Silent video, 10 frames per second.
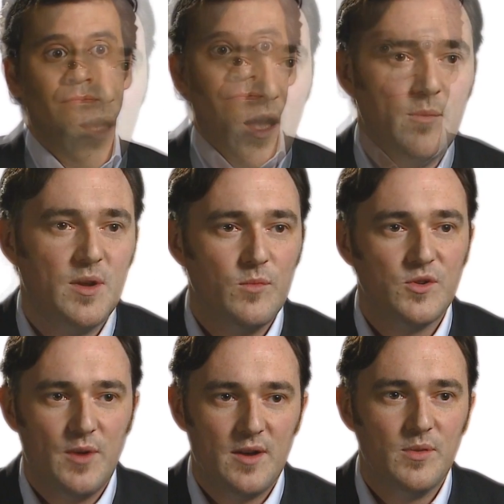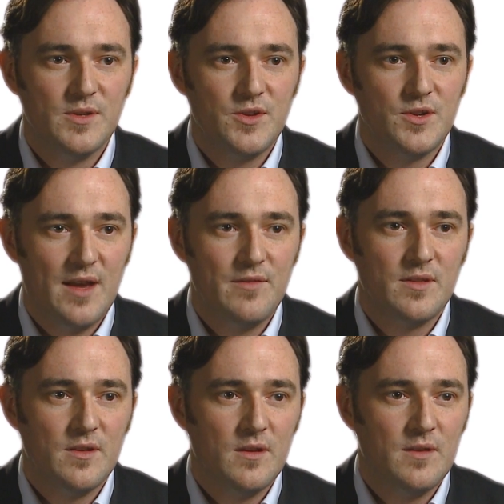I'm in a much better position having
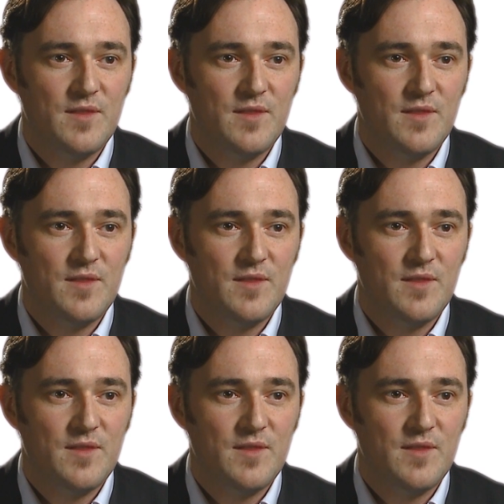the